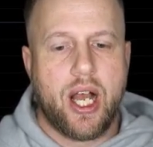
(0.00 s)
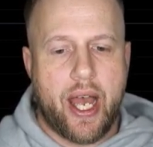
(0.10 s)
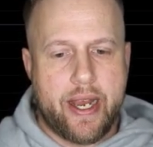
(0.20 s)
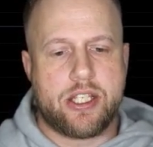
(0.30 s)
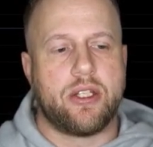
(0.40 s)

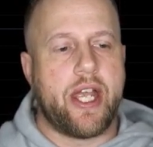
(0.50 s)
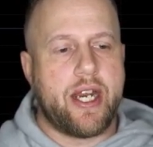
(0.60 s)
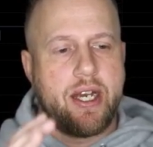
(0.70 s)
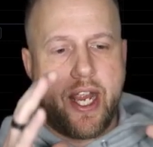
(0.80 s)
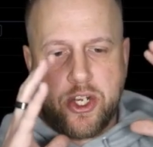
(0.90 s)

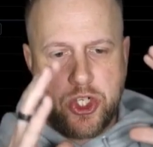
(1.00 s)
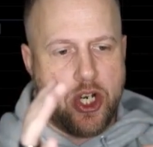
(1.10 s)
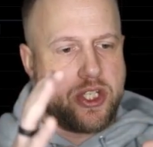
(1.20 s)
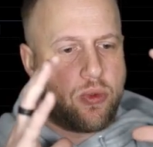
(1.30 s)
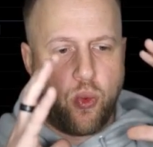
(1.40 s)
Isolated, it's
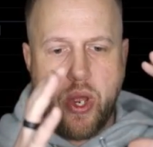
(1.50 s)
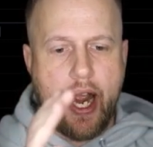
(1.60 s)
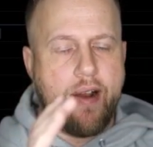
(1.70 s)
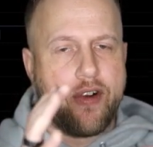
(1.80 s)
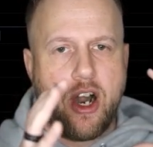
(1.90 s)
just
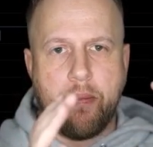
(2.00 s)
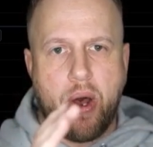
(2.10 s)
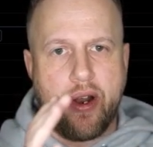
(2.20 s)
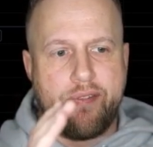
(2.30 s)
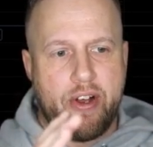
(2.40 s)
whatever
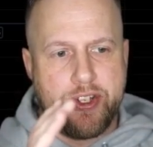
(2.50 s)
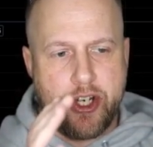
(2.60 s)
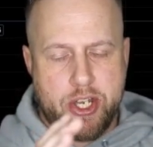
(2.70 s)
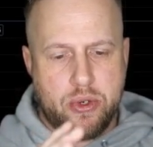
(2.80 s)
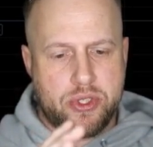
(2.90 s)
amount of funds you're
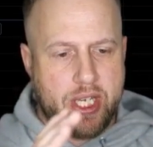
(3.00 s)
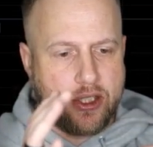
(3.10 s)
using.